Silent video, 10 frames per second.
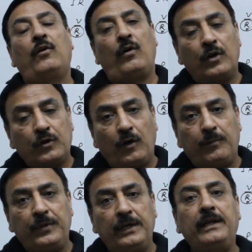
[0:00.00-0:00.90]
or
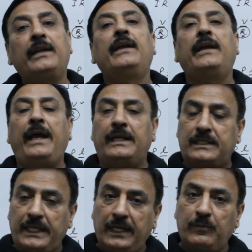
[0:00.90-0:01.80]
copper. And
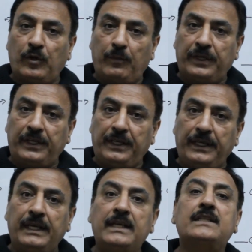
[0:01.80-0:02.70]
second
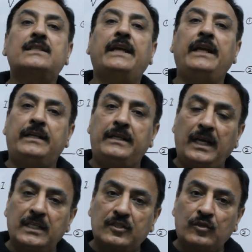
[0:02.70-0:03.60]
property is it
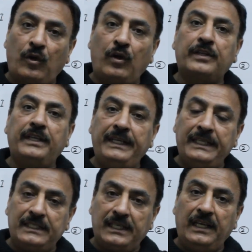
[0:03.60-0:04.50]
does not
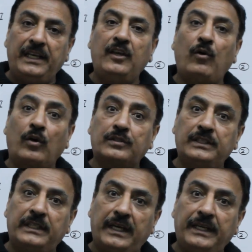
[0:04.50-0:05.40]
easily
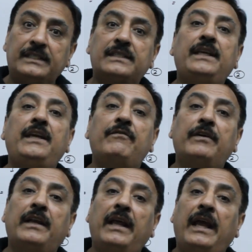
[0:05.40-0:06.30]
oxidize
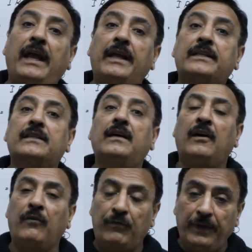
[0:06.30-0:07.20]
even at
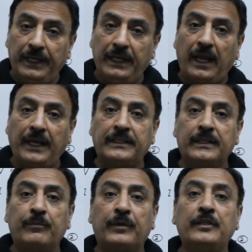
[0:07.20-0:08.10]
a very high
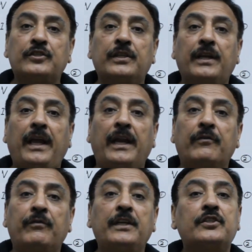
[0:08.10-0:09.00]
temperature
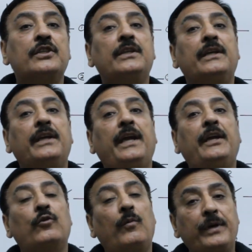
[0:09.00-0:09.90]
at which
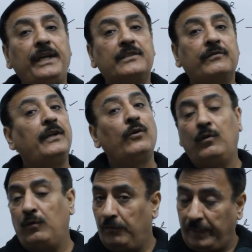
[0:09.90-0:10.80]
it operates. We
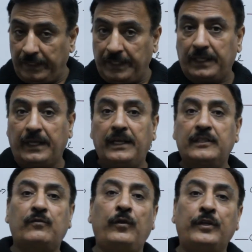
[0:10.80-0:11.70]
know when the current
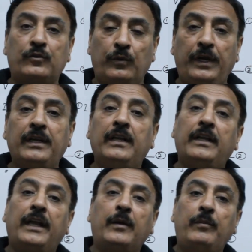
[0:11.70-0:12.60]
is flowing through
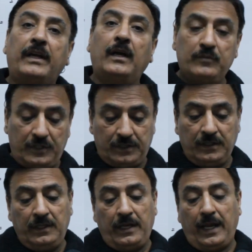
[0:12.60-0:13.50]
it, it becomes
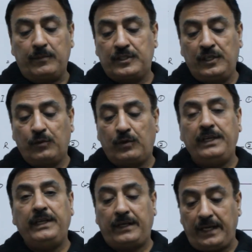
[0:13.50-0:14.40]

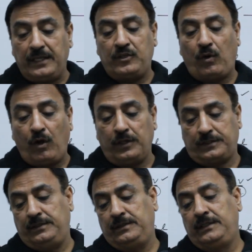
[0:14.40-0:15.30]
absolutely red
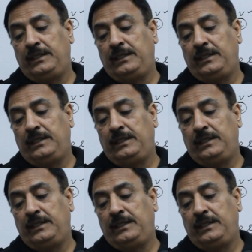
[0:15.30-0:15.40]
hot.